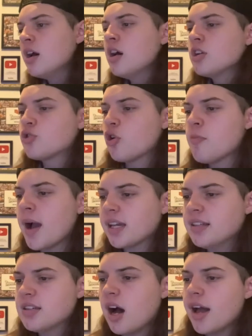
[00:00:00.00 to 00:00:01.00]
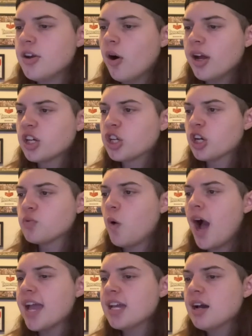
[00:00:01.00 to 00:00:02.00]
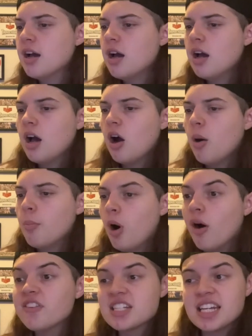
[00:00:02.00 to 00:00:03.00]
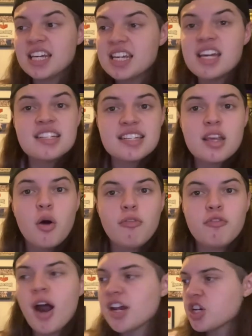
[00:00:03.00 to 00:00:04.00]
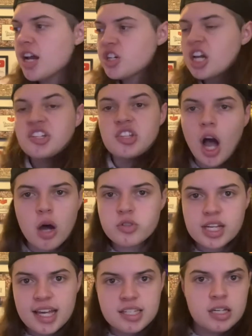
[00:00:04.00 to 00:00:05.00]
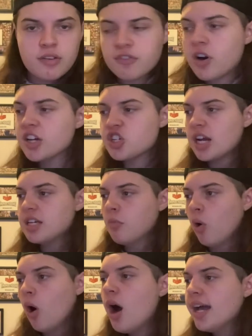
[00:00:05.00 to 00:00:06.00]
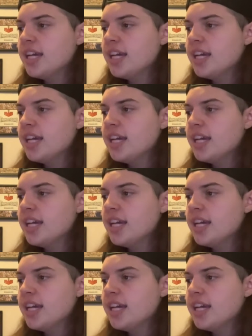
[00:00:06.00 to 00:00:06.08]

Drew McIntyre not in a good way. But obviously he is still fresh. AJ Styles isn't fresh anymore.